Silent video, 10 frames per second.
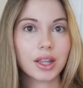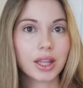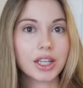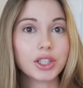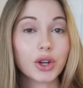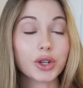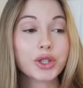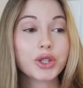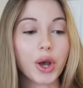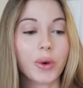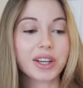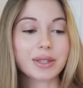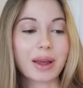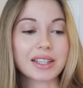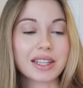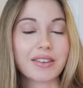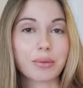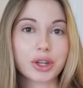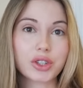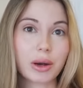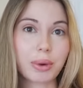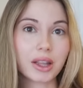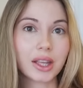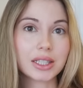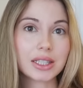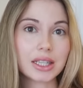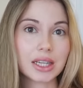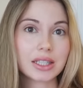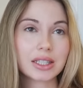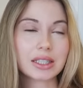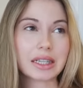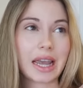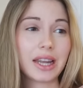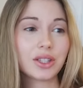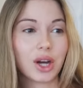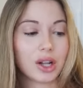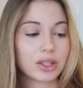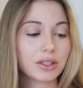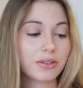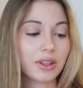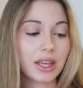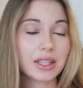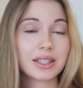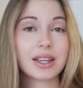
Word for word: These were so expensive. I'm pretty sure I paid like six to eight dollars for this.